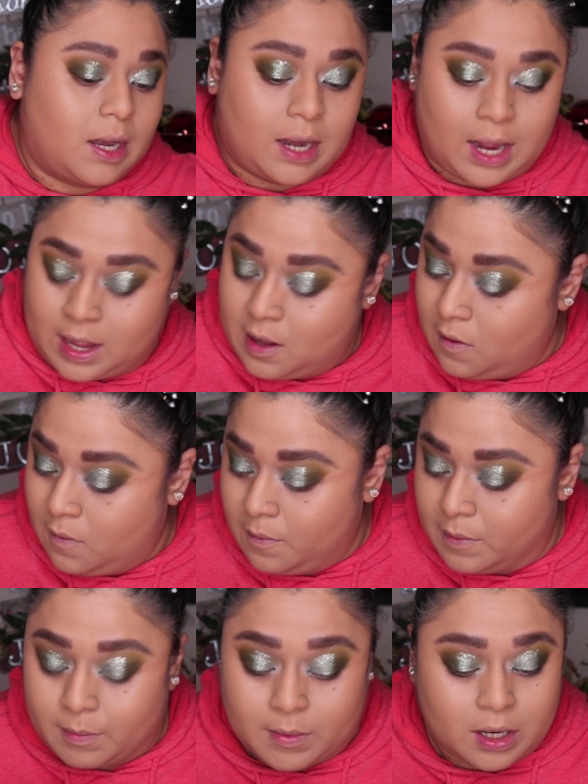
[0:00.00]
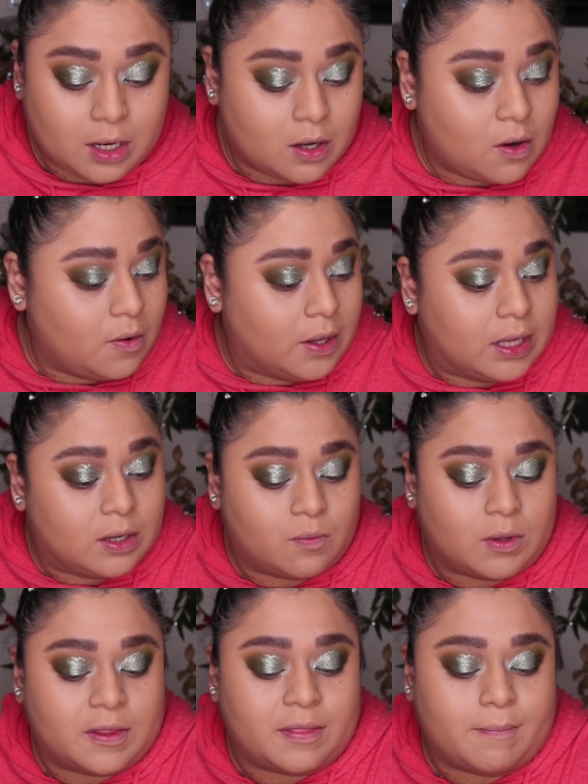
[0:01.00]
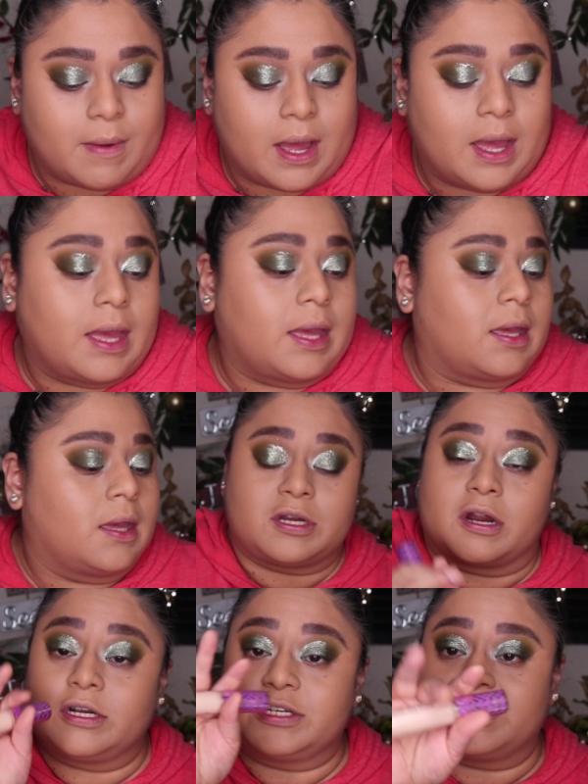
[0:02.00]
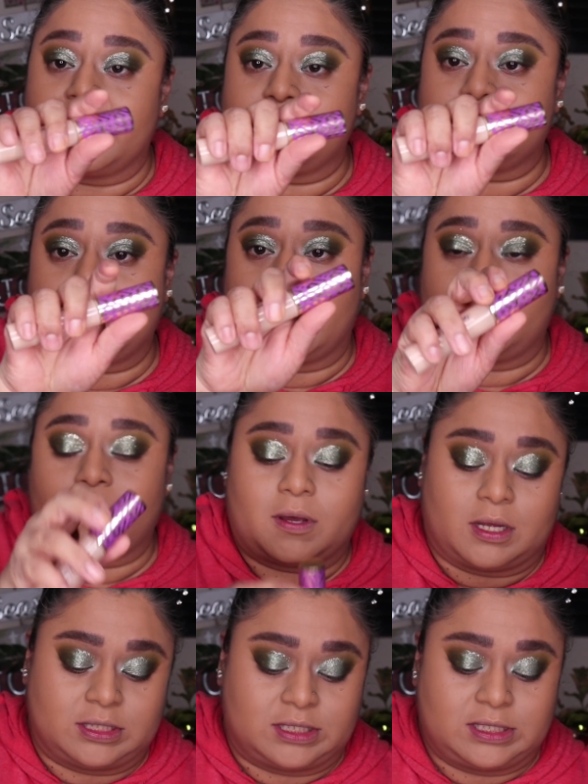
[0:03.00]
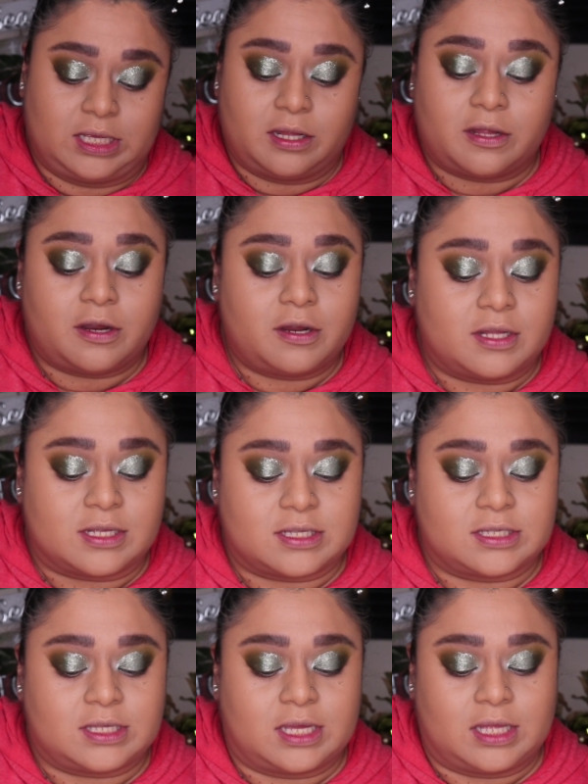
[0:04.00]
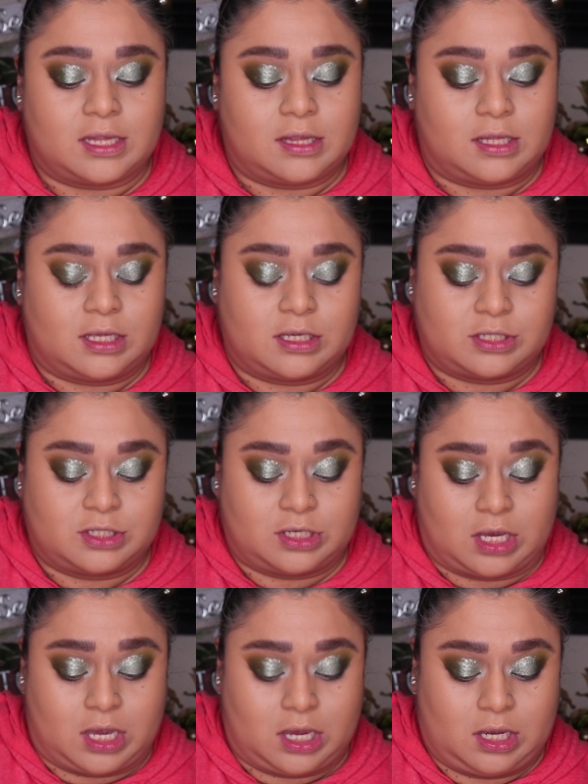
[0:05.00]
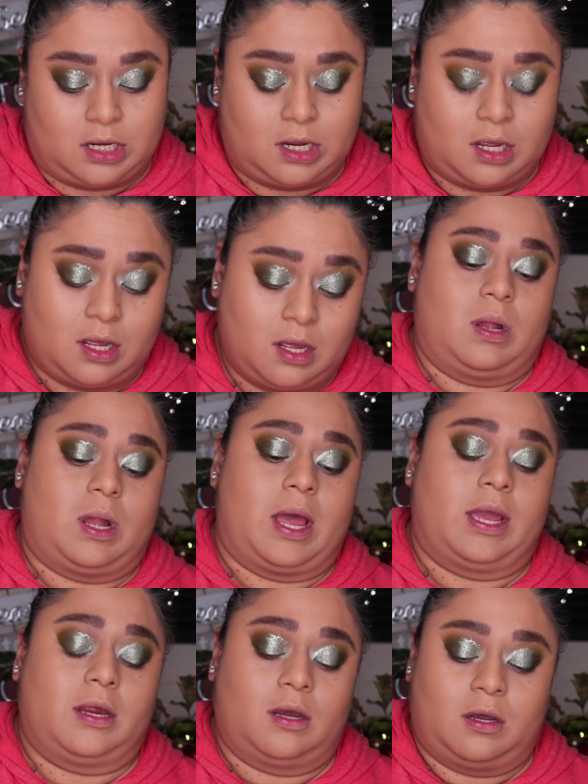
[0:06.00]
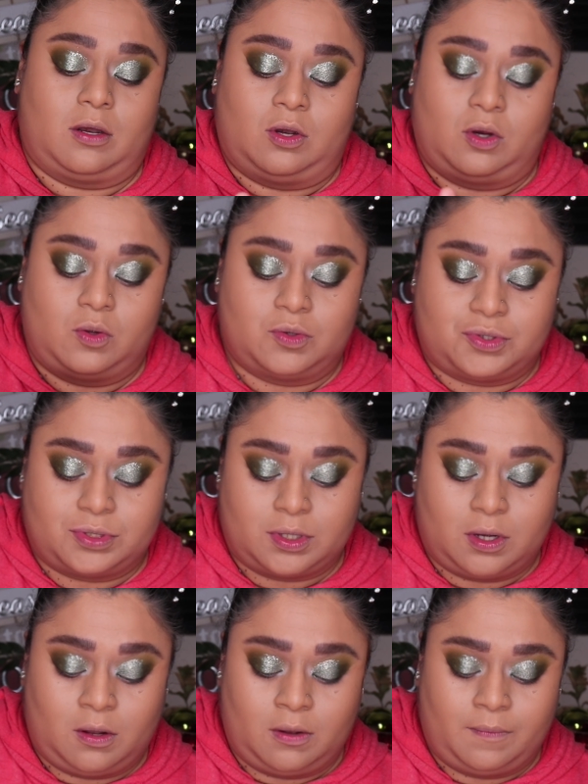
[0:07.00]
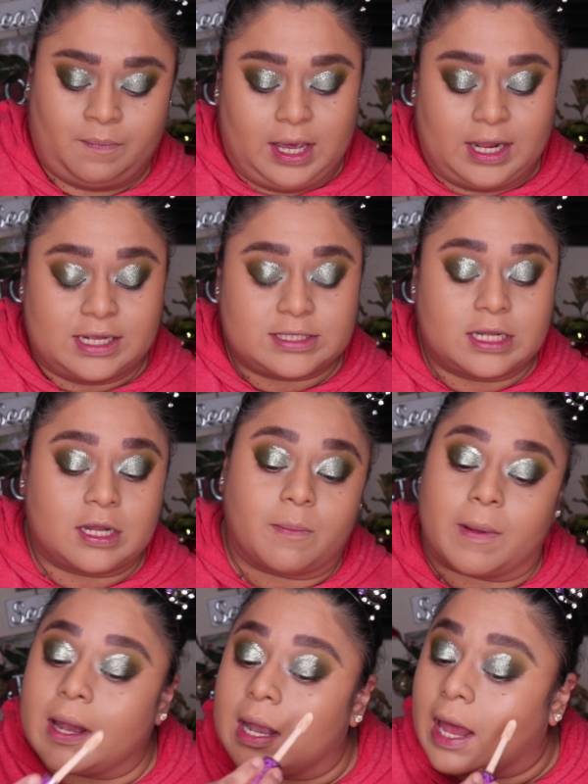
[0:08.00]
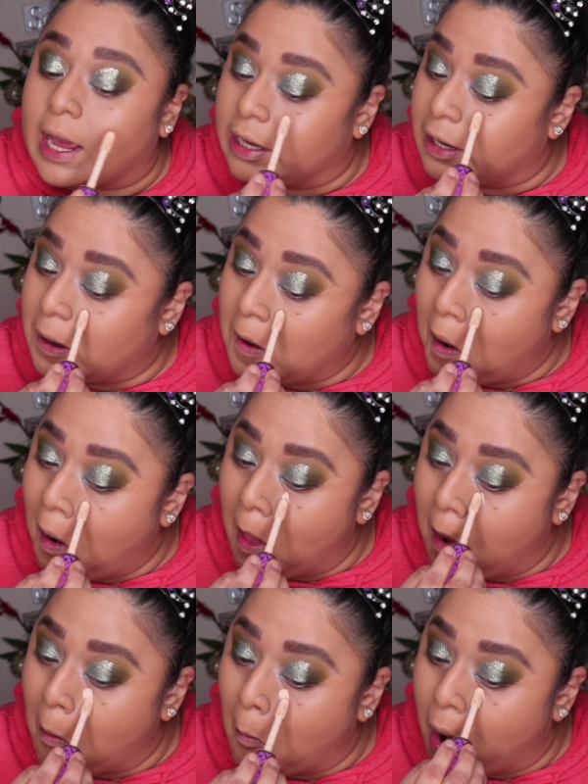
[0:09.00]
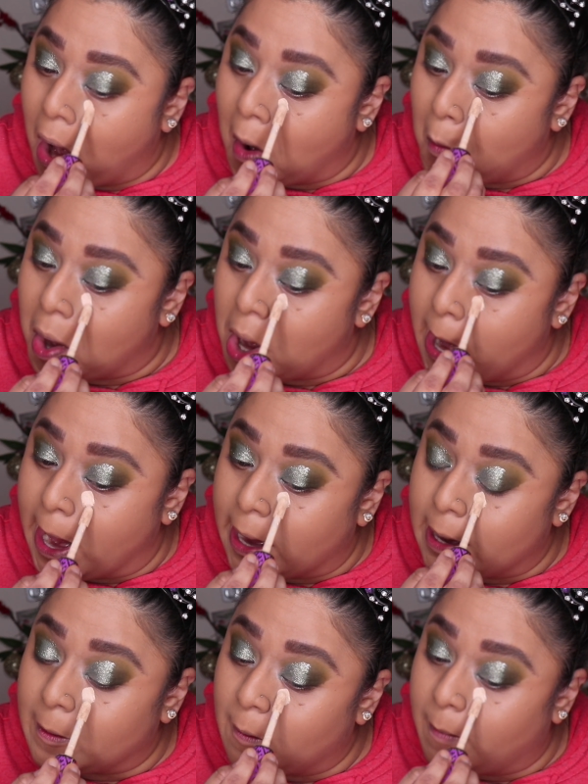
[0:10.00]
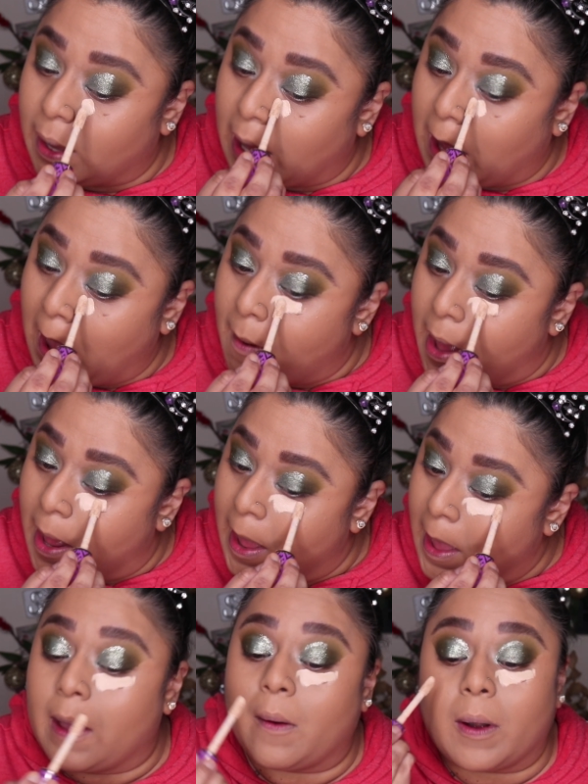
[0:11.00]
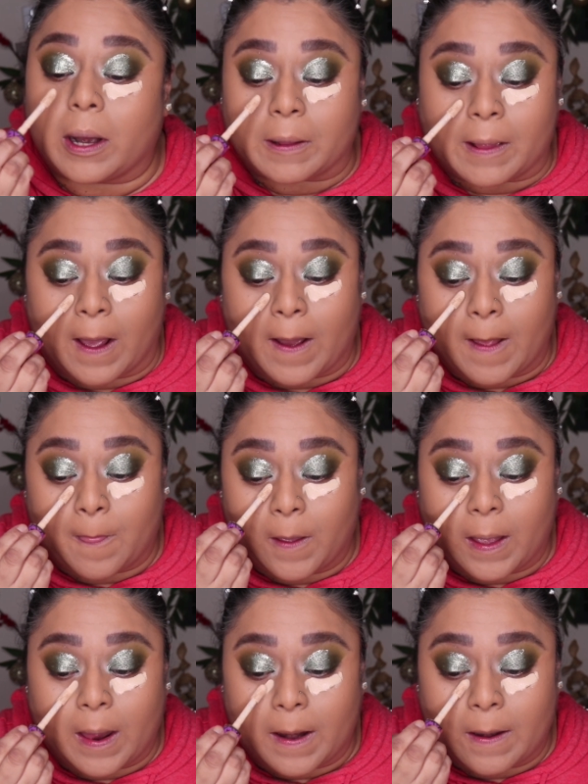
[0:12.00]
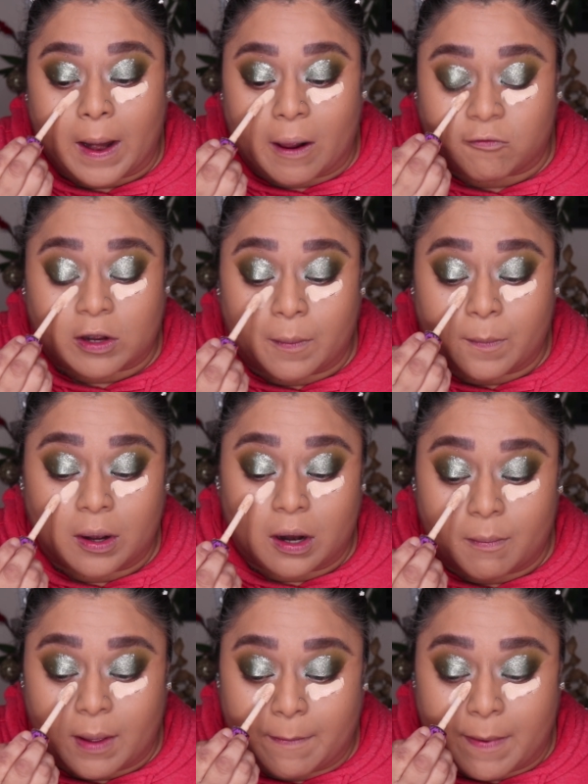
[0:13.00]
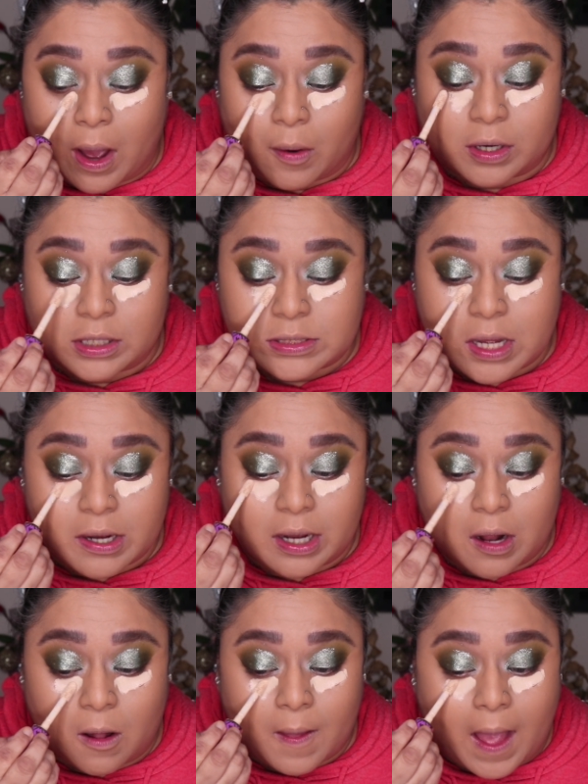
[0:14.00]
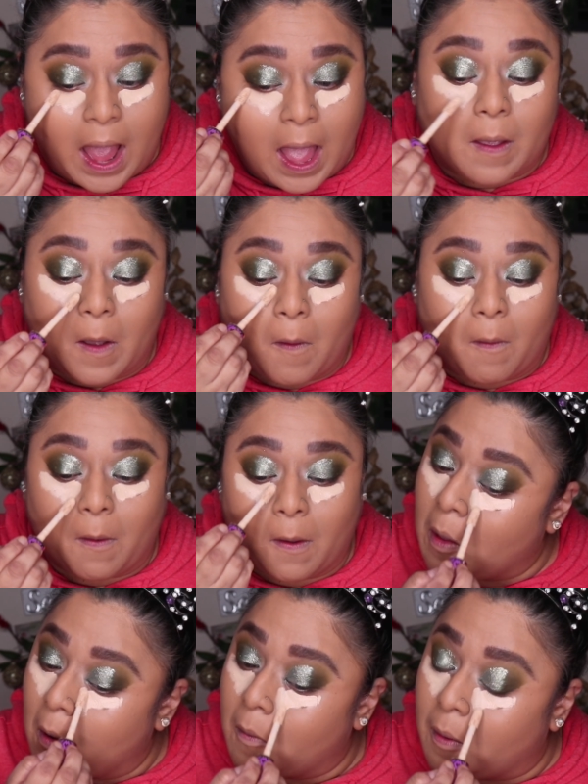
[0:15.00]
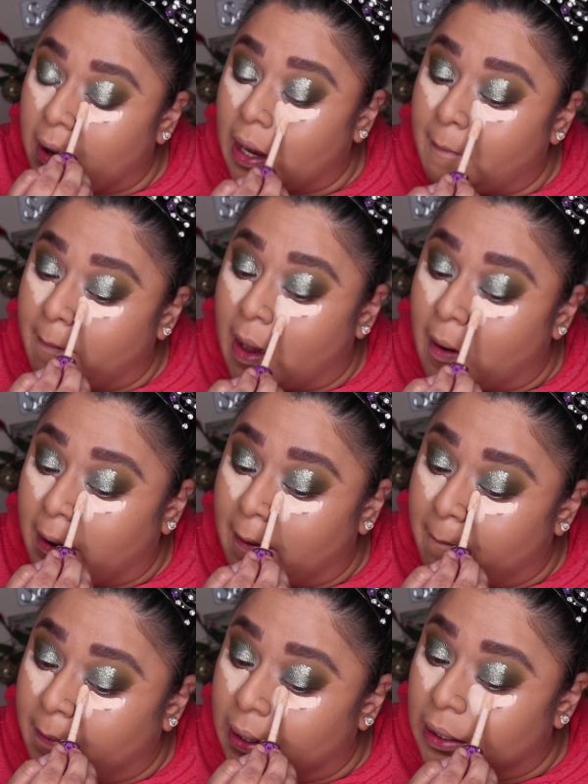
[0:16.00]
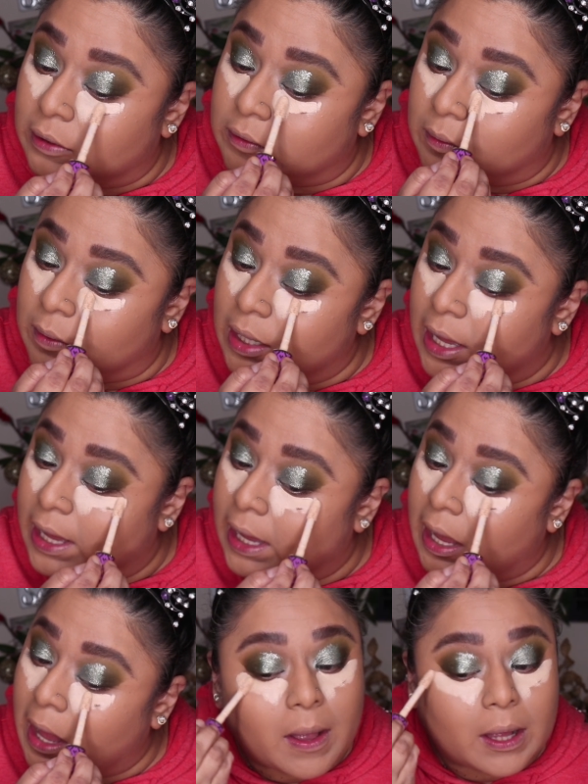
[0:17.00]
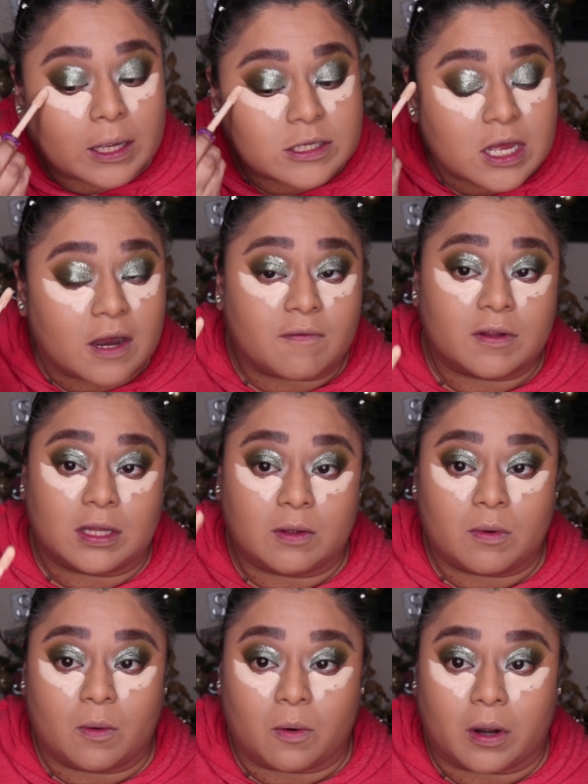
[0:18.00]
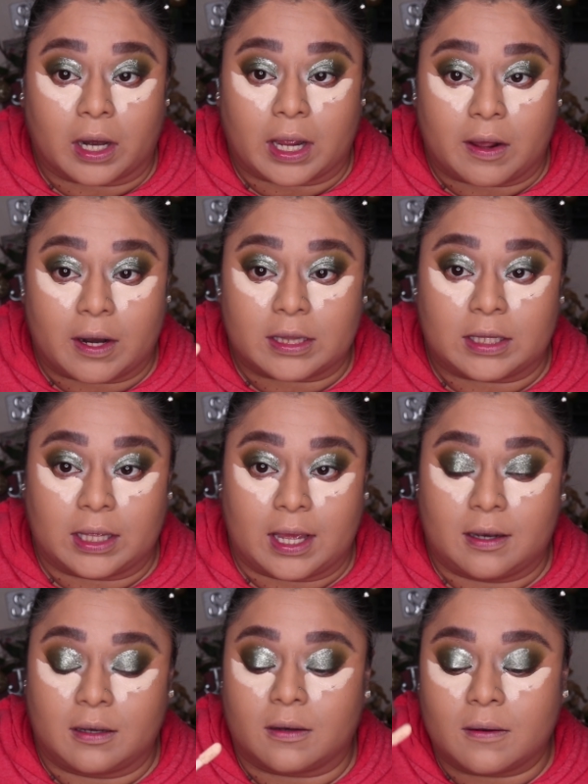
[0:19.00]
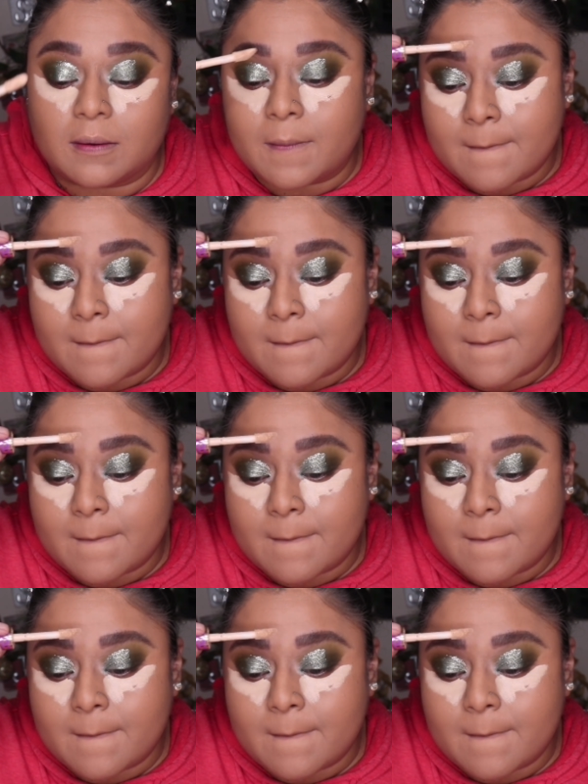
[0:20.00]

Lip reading: And now I'm gonna go in with my Tarte Shape Tape concealer. This is in the shade Light Neutral. It is a little bit lighter than what I would like it to be, but it works out at the end after I put all my powders on and all that. So don't worry about it being too light because everything will work out at the end.